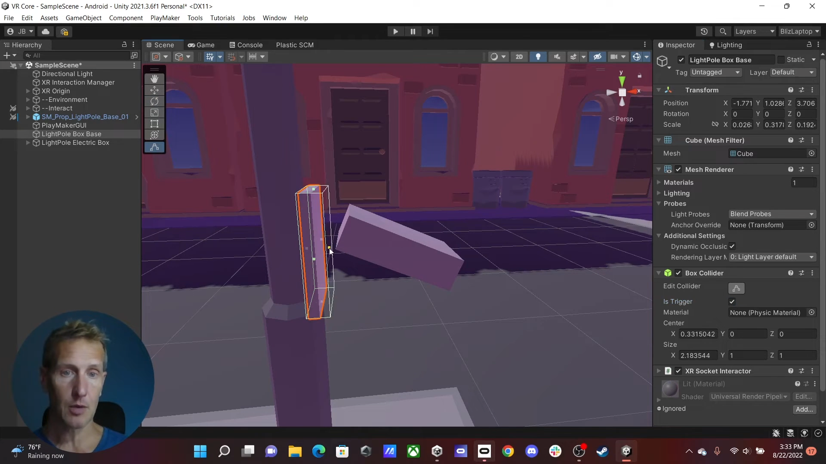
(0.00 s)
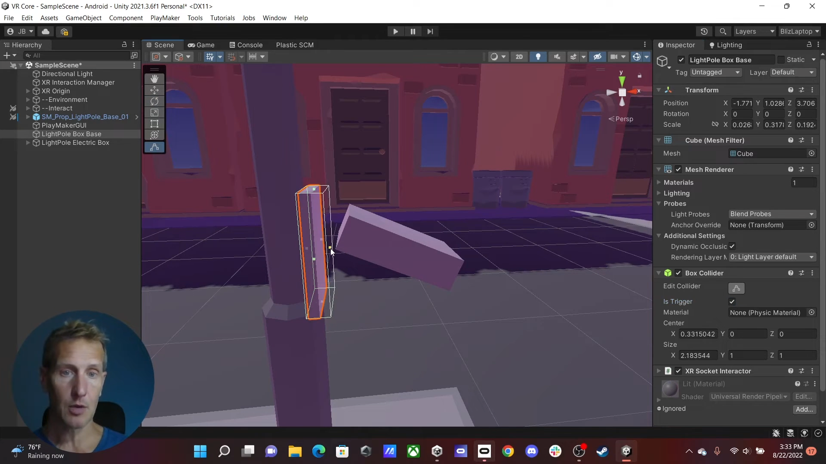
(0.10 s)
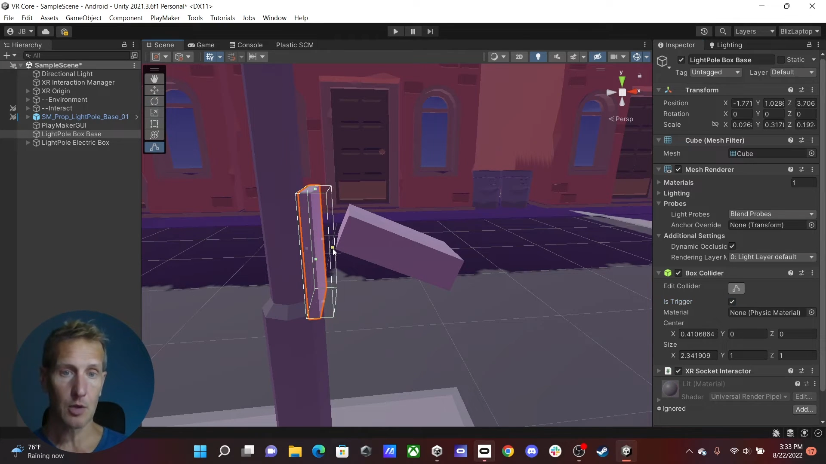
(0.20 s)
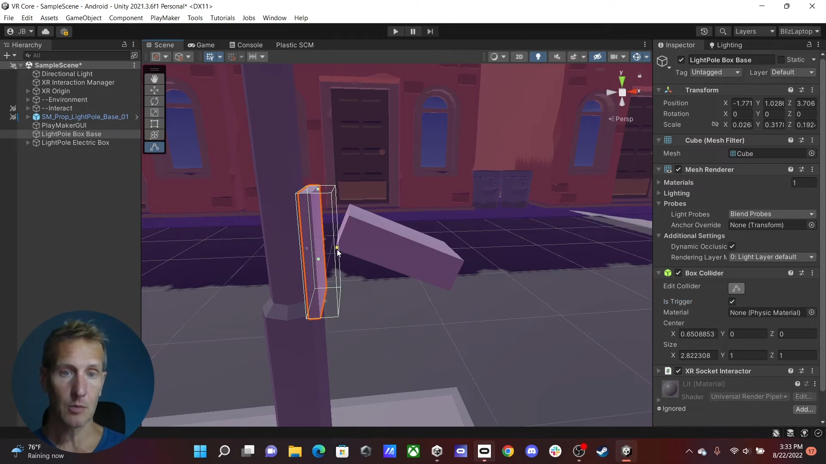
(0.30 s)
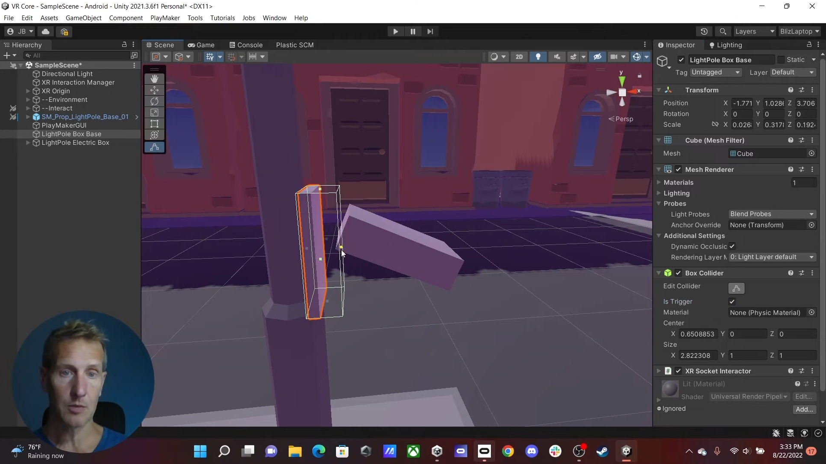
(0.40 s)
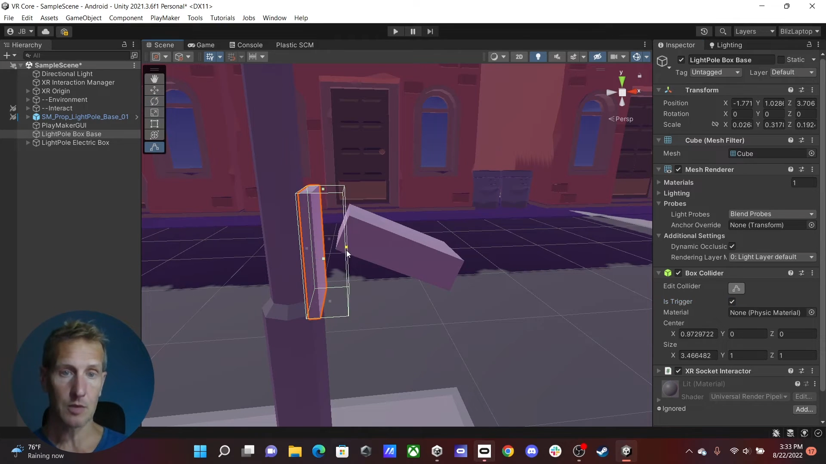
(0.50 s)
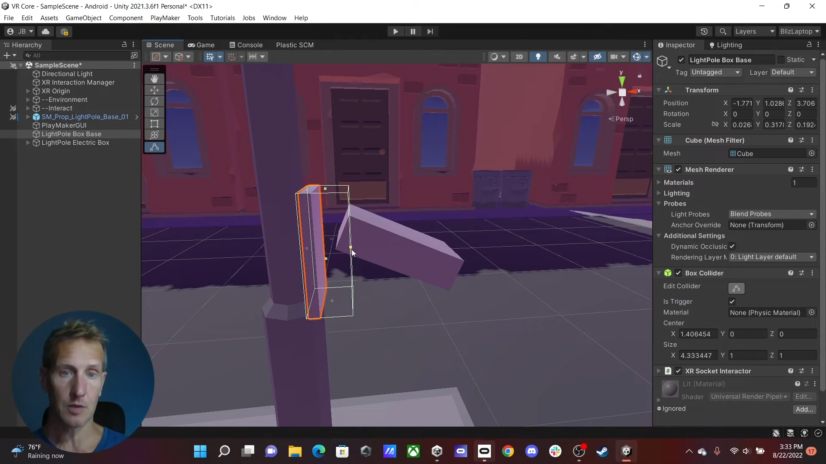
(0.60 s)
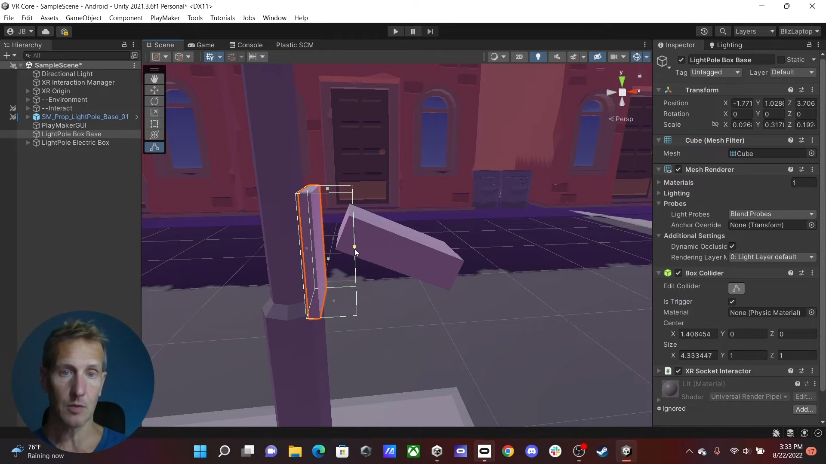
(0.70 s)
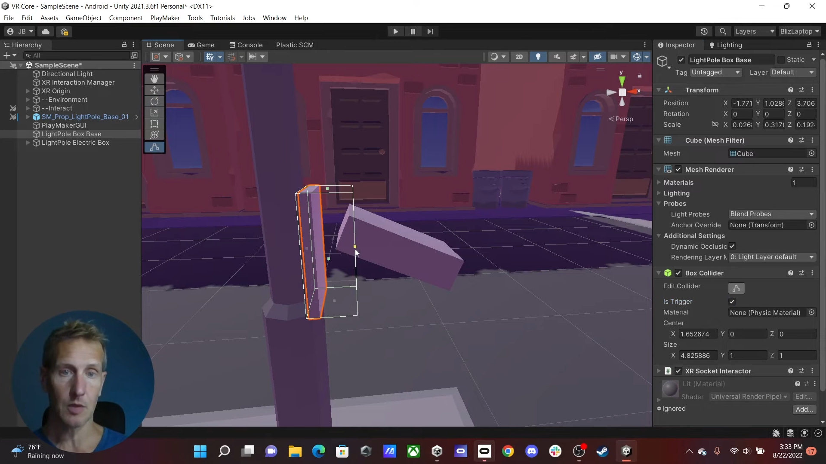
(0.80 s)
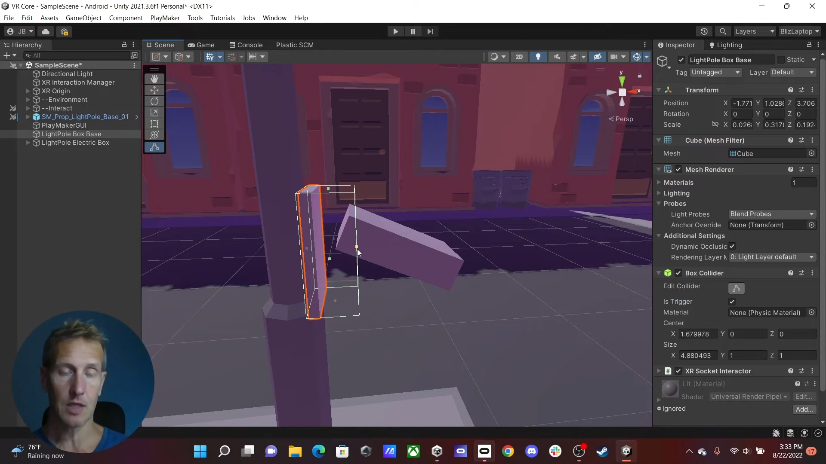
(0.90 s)
room so
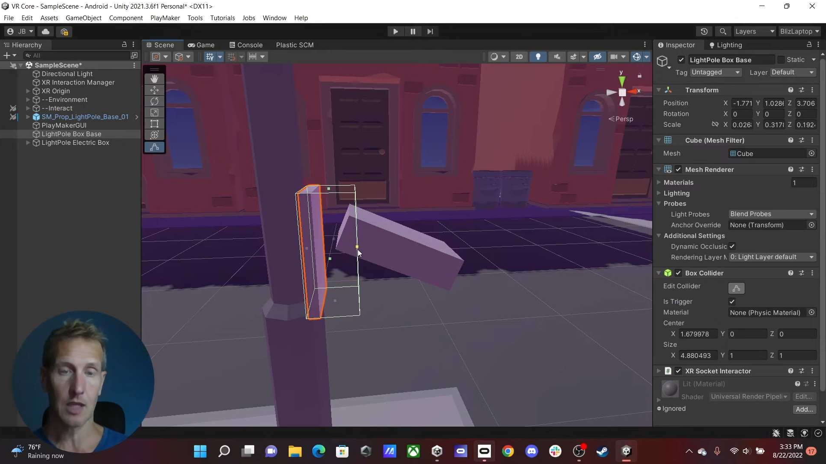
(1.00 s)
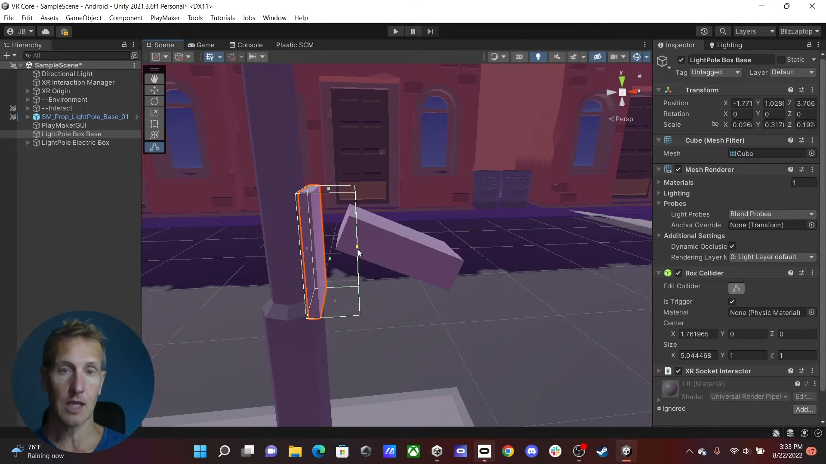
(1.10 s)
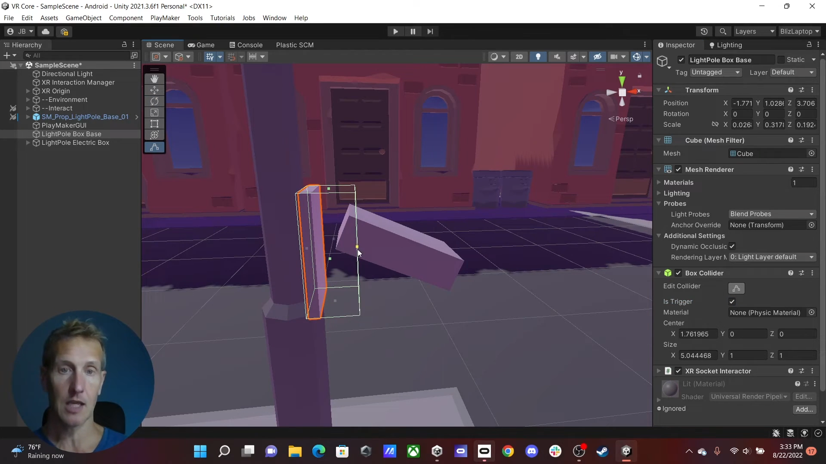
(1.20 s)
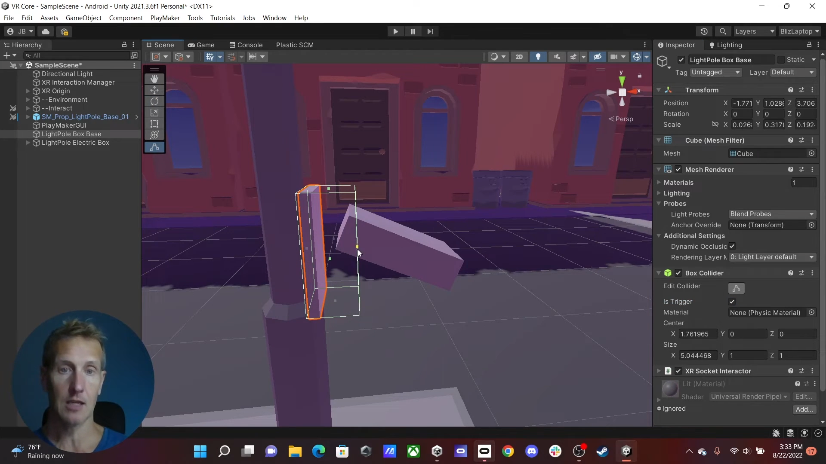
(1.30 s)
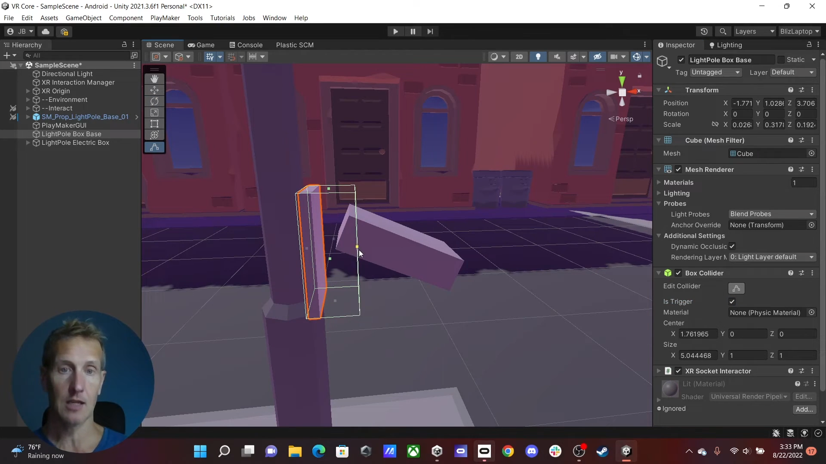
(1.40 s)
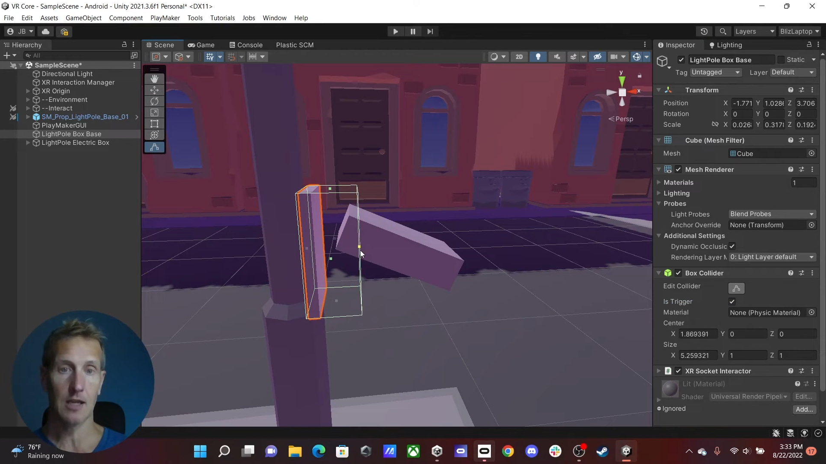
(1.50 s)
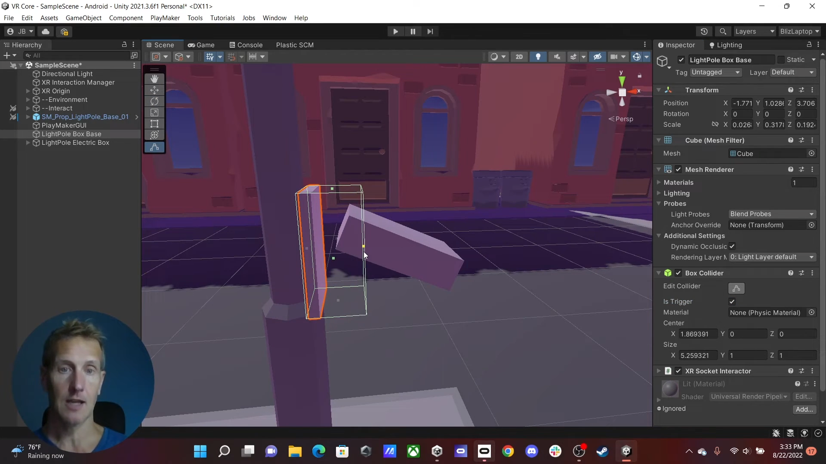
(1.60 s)
that we can